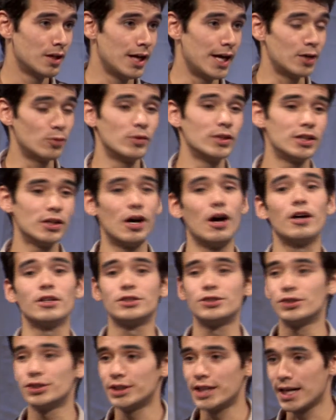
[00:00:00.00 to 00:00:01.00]
And when the
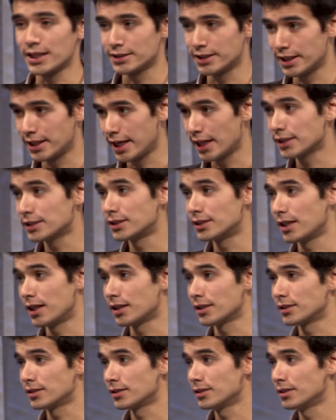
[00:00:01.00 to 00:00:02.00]
odds are stacked against
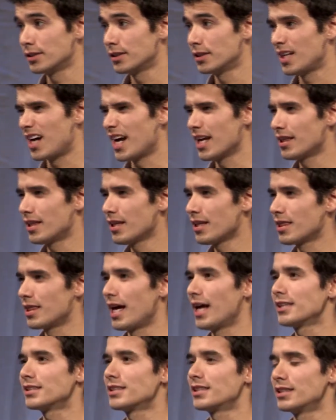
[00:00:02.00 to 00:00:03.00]
us, I think
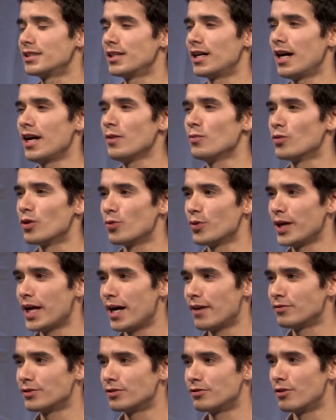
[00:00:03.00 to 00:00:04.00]
that's the time where we
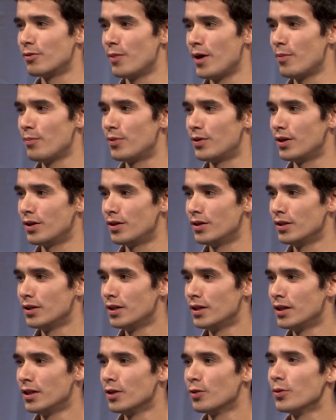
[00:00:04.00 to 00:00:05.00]
have to remember,
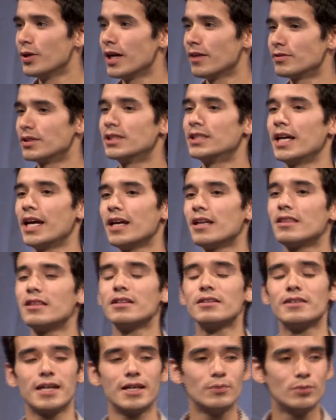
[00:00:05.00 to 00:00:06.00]
we have to take the
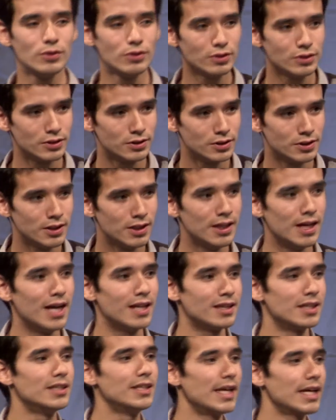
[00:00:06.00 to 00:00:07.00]
labels
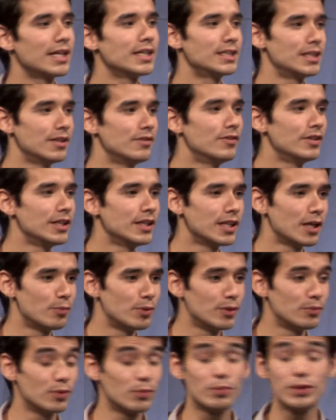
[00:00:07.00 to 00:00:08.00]
and the negativity that
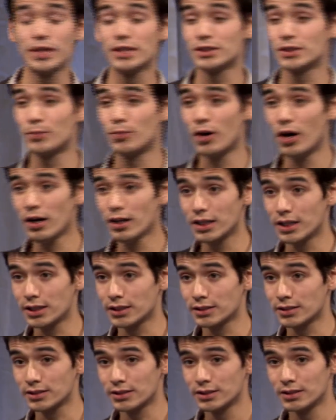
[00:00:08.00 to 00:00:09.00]
people place upon
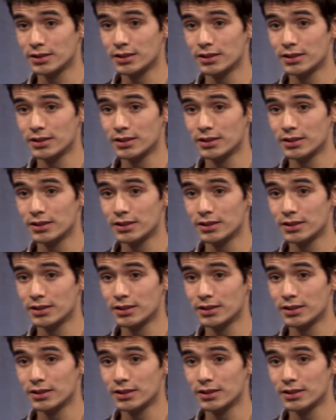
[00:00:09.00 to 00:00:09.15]
us.